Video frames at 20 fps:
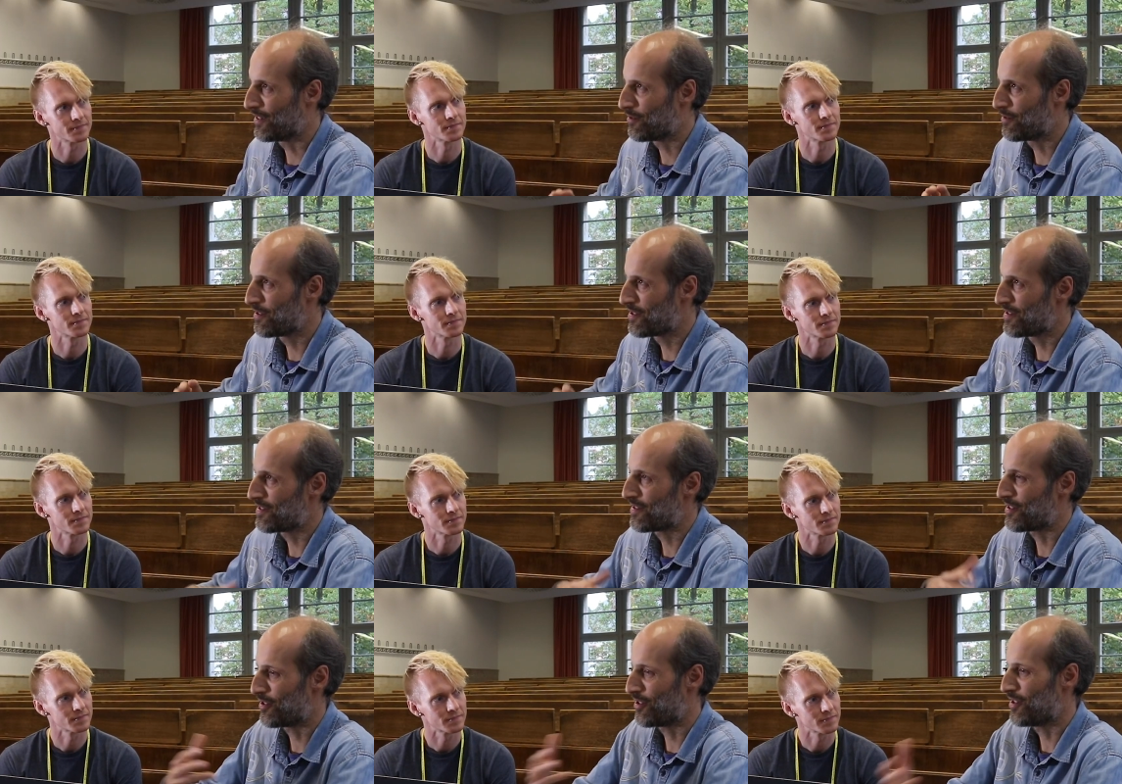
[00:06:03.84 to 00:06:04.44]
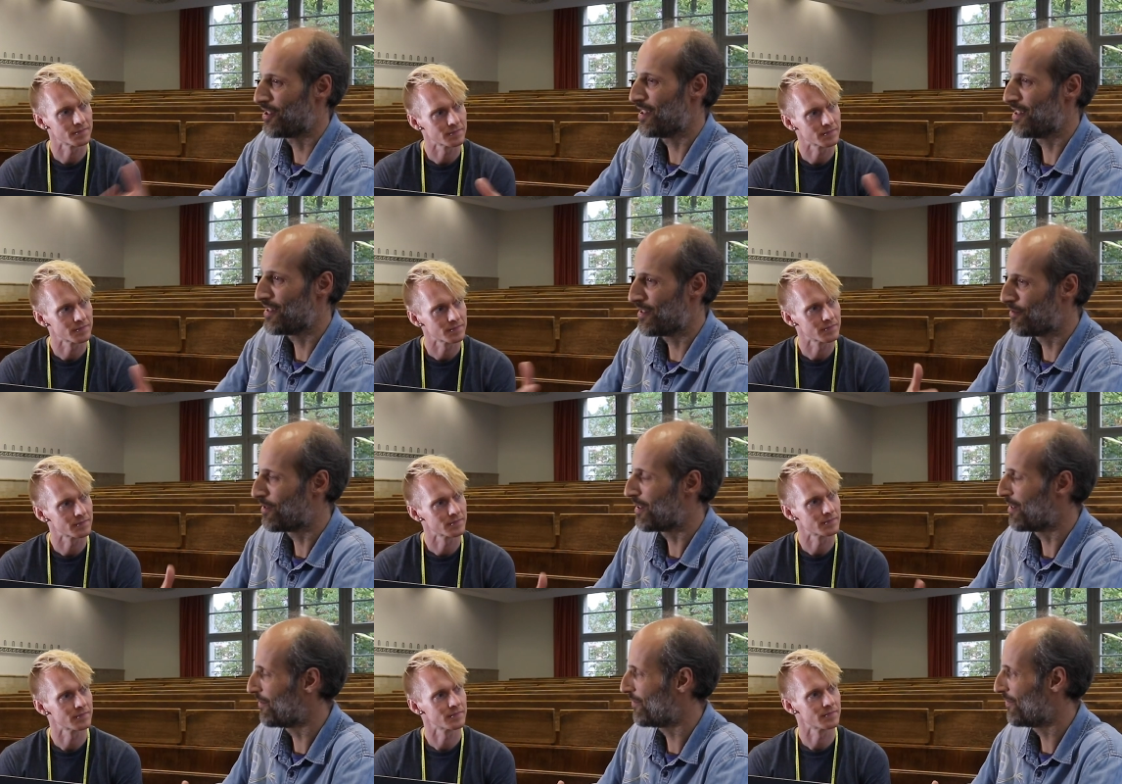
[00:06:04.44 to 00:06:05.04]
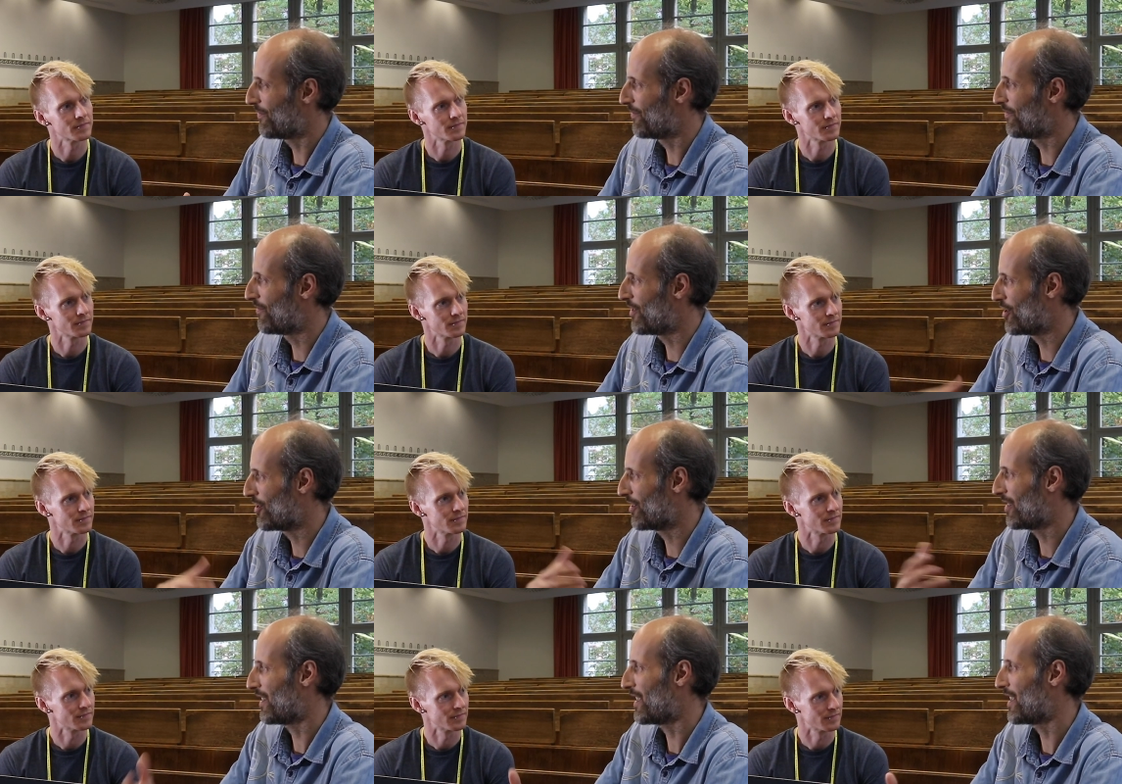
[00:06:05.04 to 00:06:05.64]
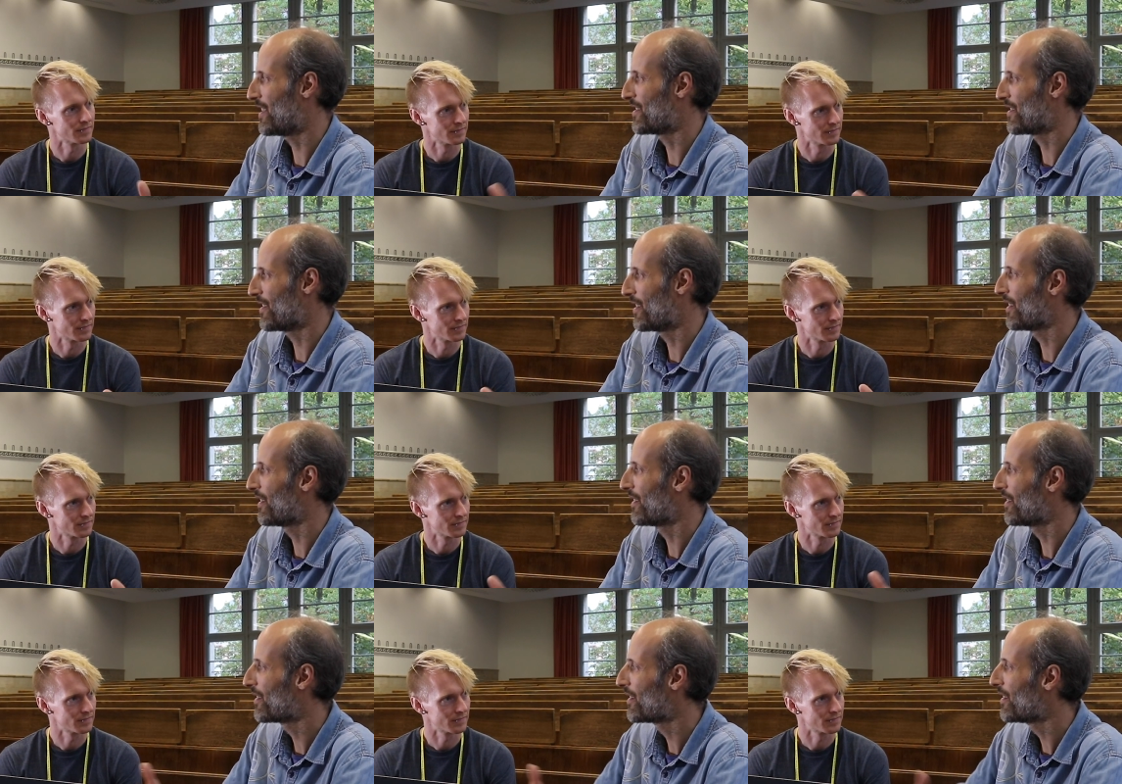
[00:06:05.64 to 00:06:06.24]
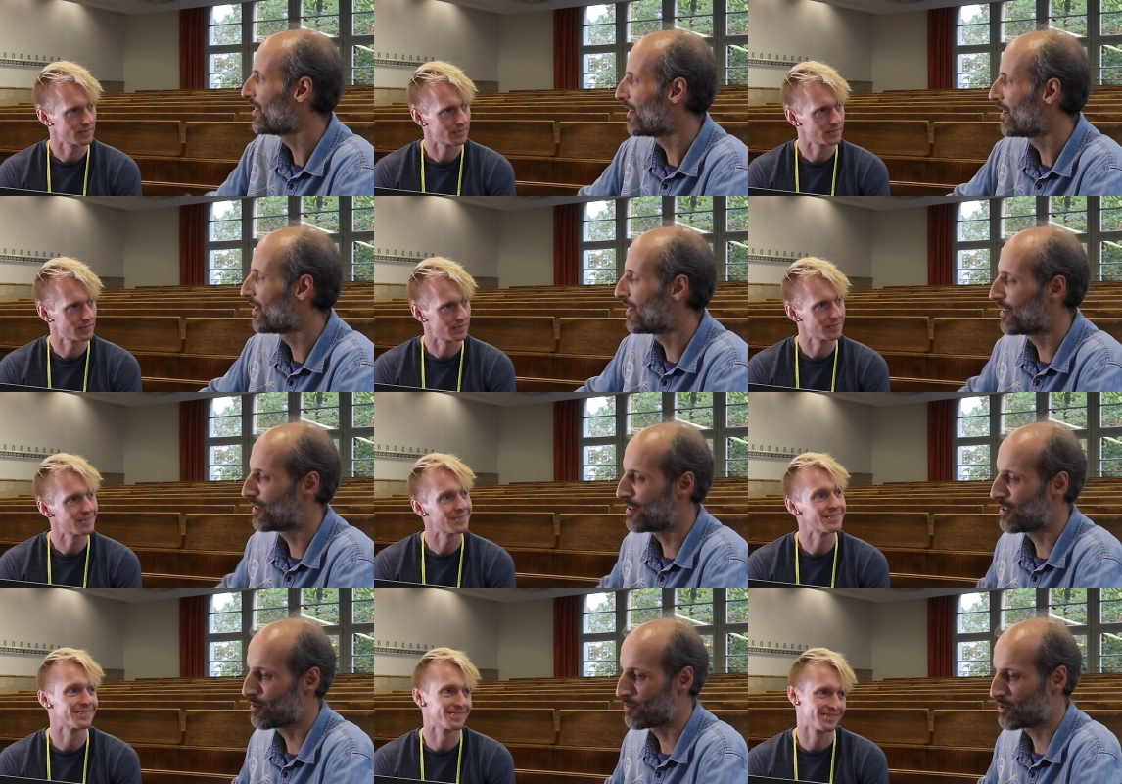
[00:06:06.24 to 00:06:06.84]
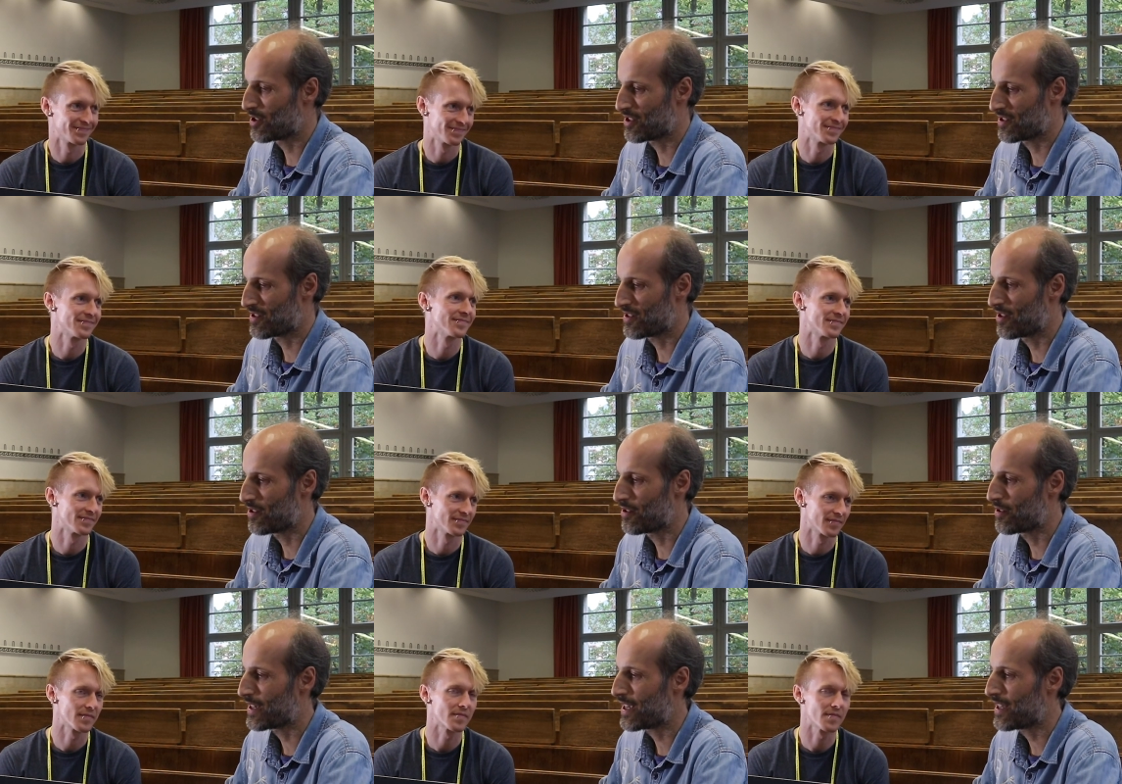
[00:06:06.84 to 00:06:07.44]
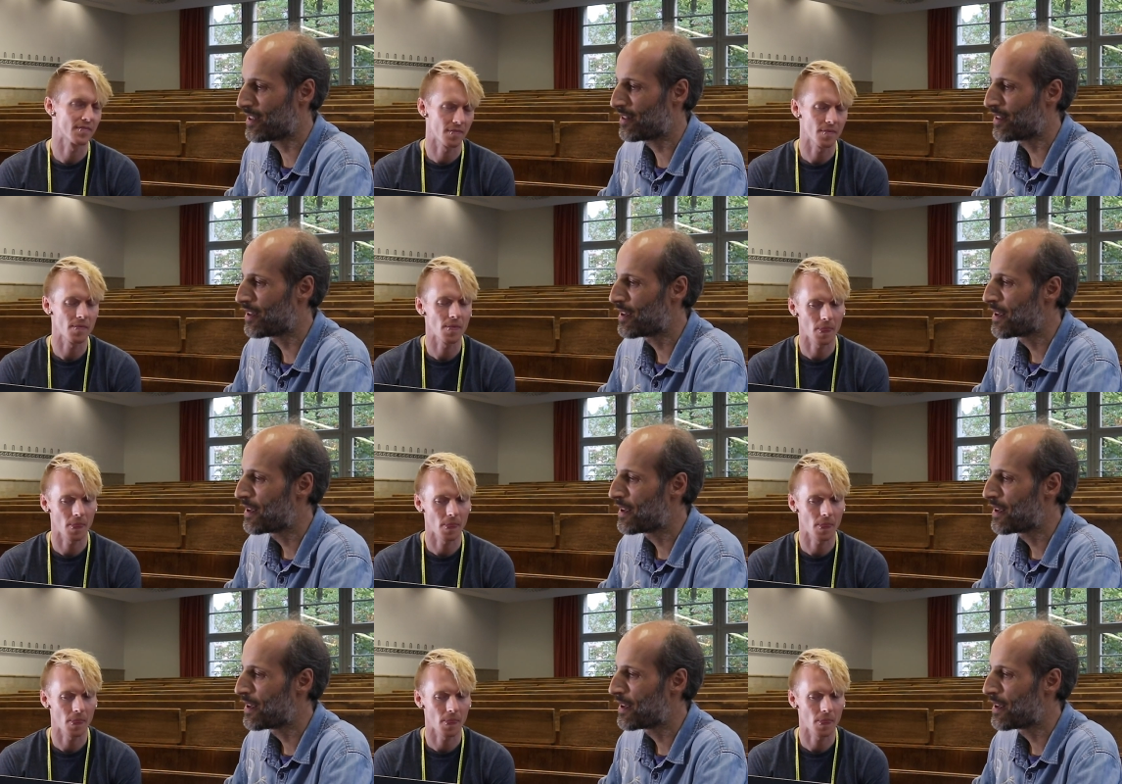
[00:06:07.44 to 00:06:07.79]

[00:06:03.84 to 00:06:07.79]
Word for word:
Speaker 1: there isn't such an easy way of visualizing uh, the objects that you get.